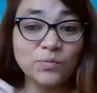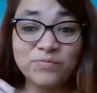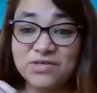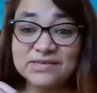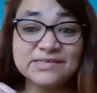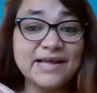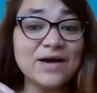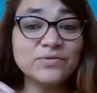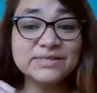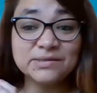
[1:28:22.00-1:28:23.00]
just
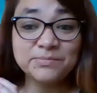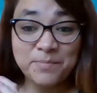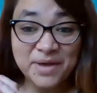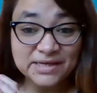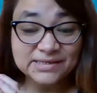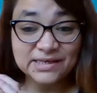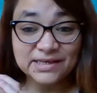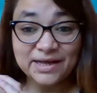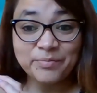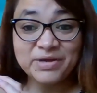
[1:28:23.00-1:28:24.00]
that was amazing.
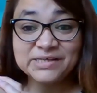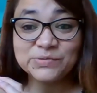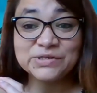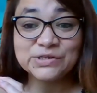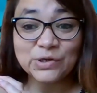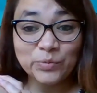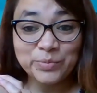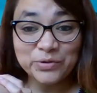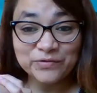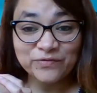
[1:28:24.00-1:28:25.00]
That piece was so
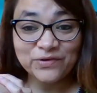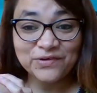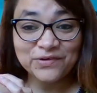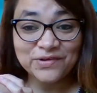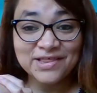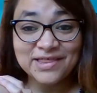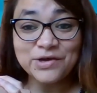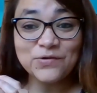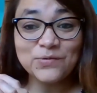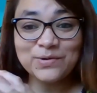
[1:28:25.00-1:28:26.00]
beautiful. Thank
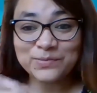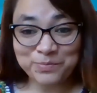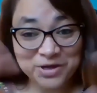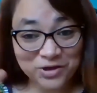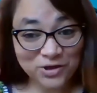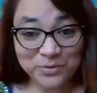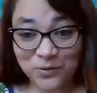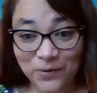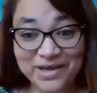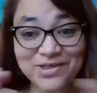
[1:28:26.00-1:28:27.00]
you, Mishi
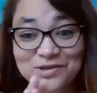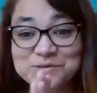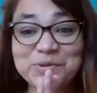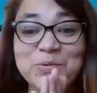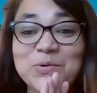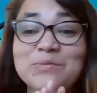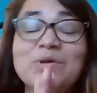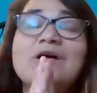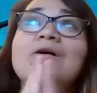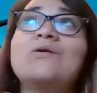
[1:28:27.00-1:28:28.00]
McCoy. She's the one that wrote
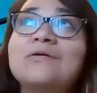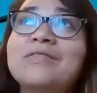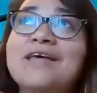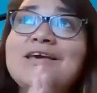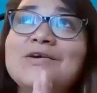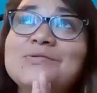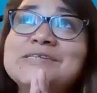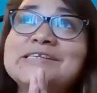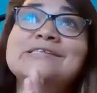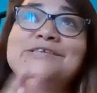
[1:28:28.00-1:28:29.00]
it. Oh, thank you,
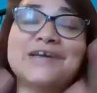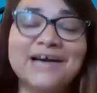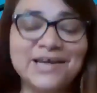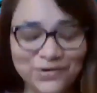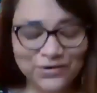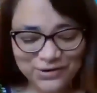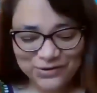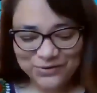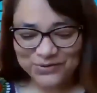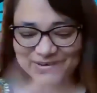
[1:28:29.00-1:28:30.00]
sister. I hear
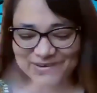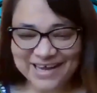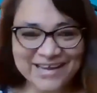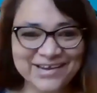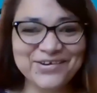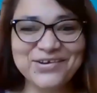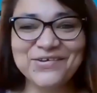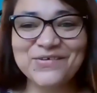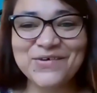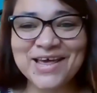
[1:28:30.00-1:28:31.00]
you. I hear
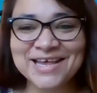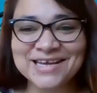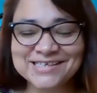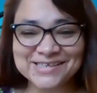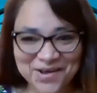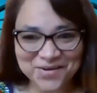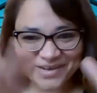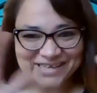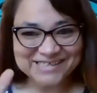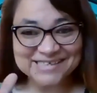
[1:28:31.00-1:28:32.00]
you. And to all
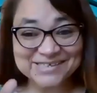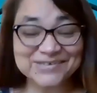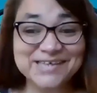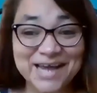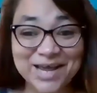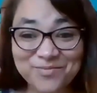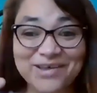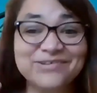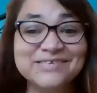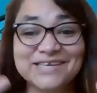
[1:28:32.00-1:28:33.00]
my sisters and
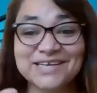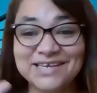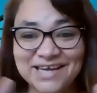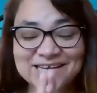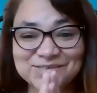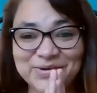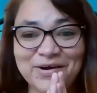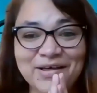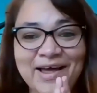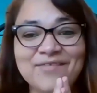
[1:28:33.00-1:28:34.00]
brothers, and yes, we
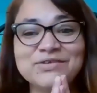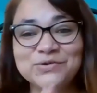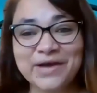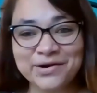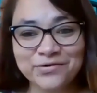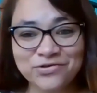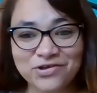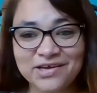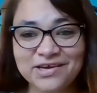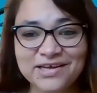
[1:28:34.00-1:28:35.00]
all have dual
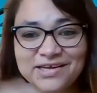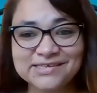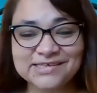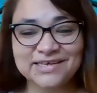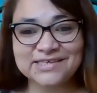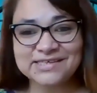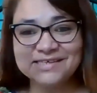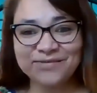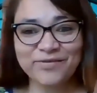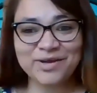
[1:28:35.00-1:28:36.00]
energy in us, and it's in
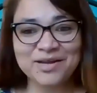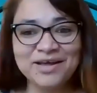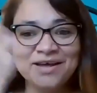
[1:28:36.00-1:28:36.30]
different